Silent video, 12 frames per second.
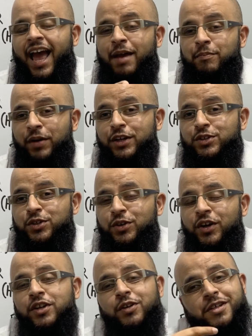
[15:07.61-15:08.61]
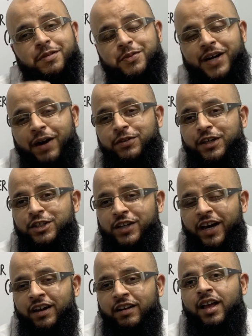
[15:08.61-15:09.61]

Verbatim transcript: And make sure you subscribe to the channel